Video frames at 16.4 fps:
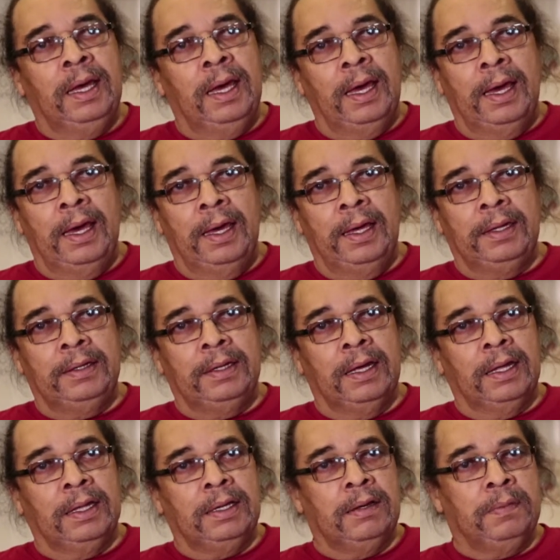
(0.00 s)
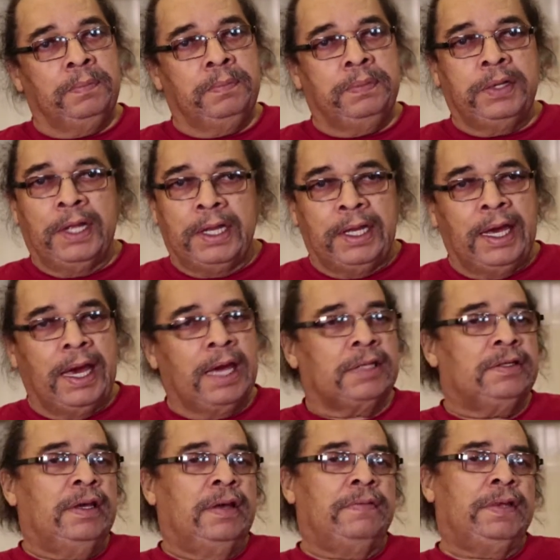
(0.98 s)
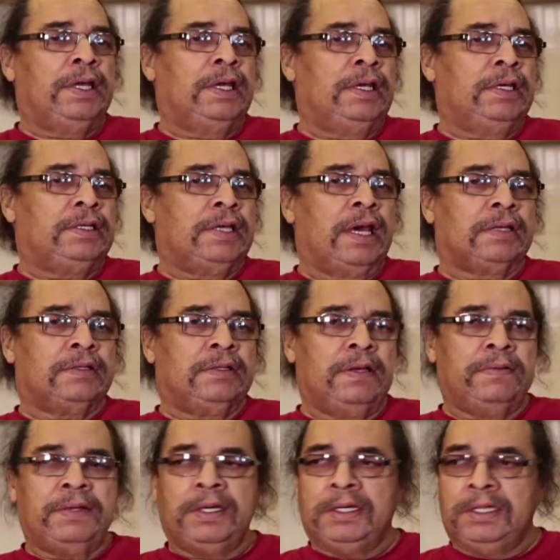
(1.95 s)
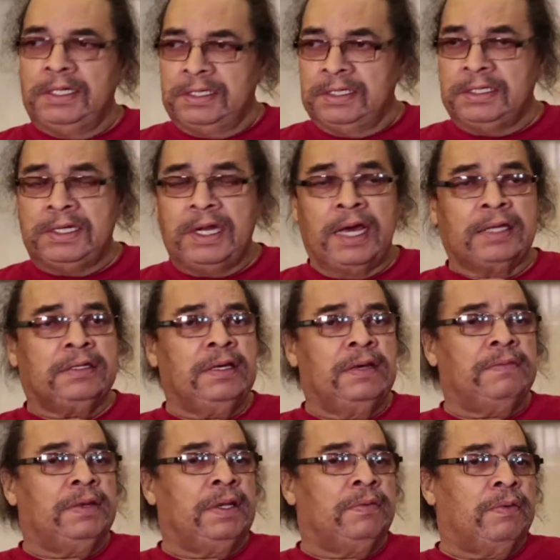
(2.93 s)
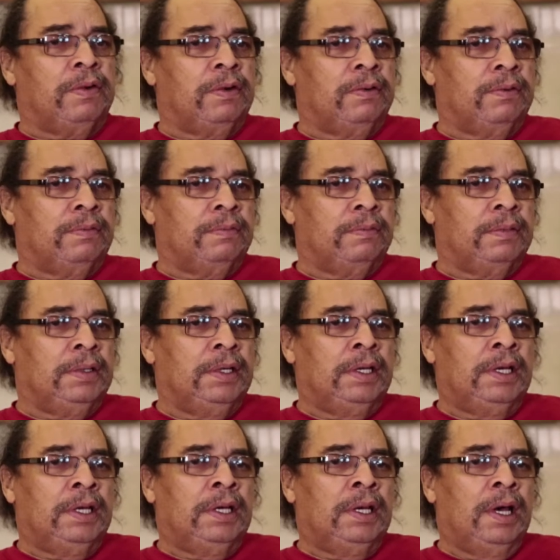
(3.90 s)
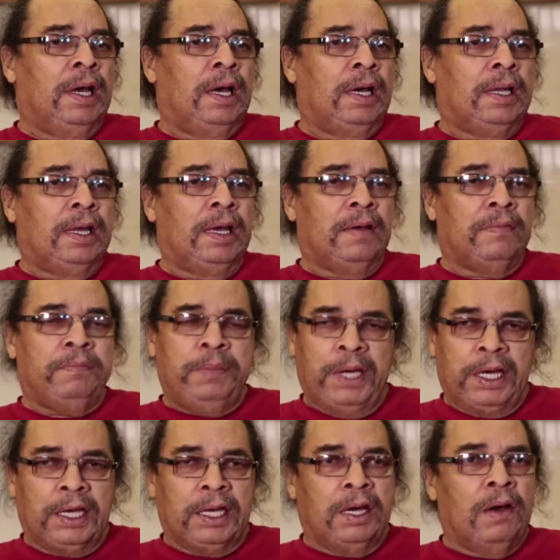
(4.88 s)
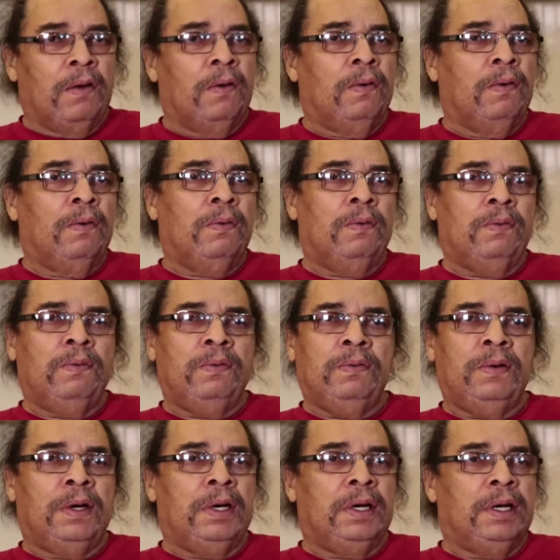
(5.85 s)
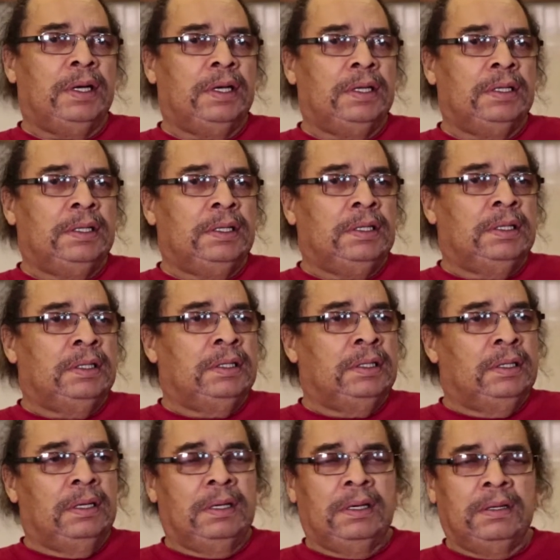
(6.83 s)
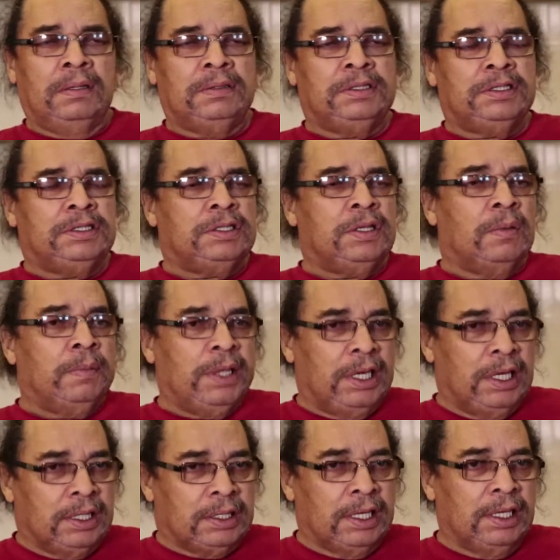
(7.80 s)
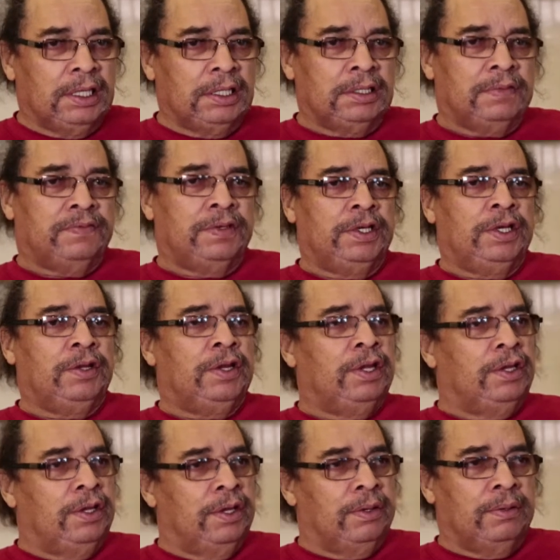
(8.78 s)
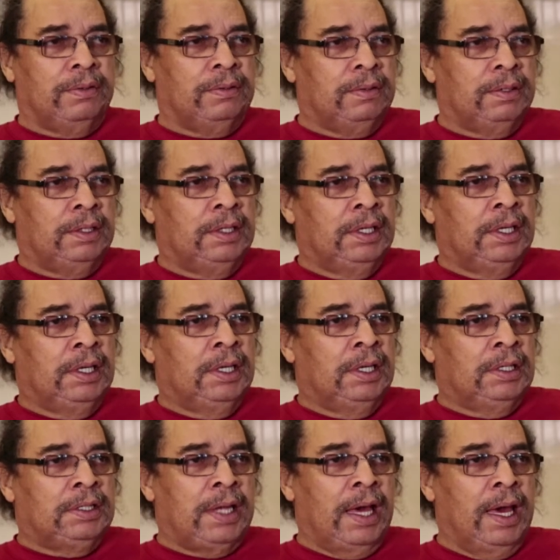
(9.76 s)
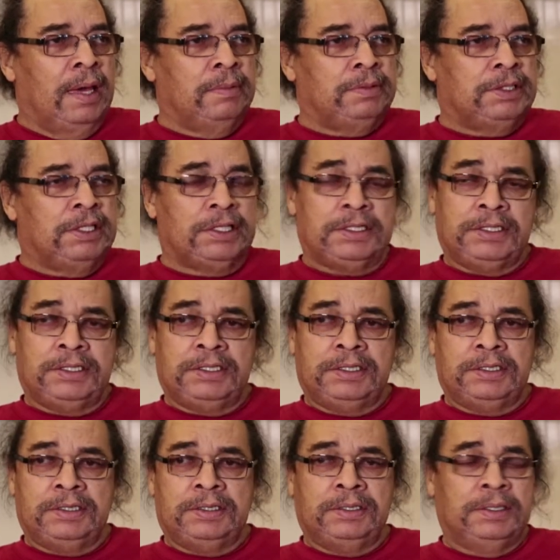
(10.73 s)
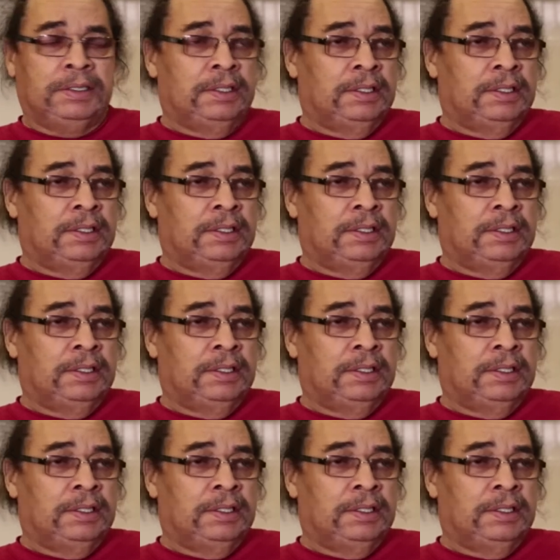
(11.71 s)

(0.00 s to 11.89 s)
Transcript: And there are plenty of activities. This is an activity room. They have bingo, so many things you to do. Time just